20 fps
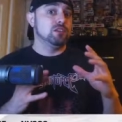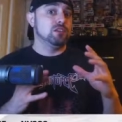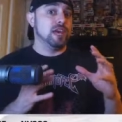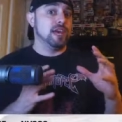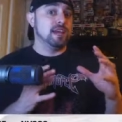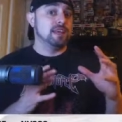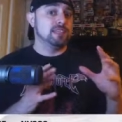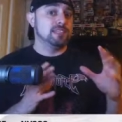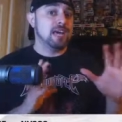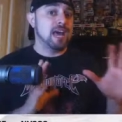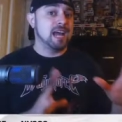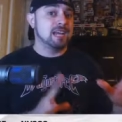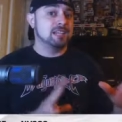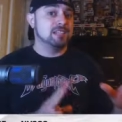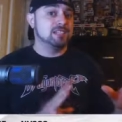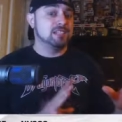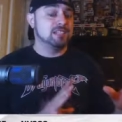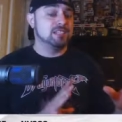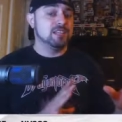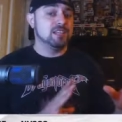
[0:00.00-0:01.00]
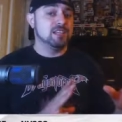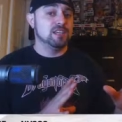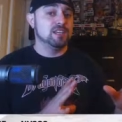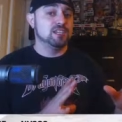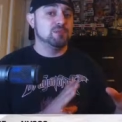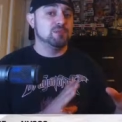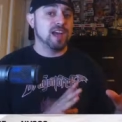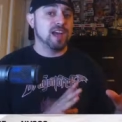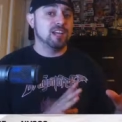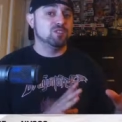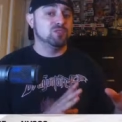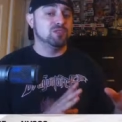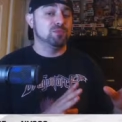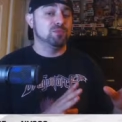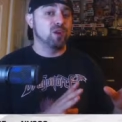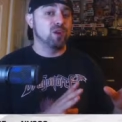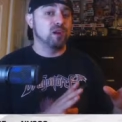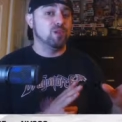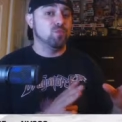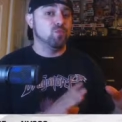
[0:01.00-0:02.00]
like tactics in his match with
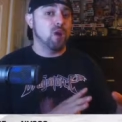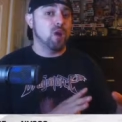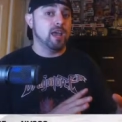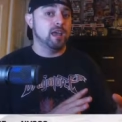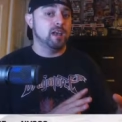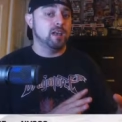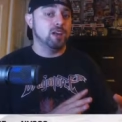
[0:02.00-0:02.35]
Bray Wyatt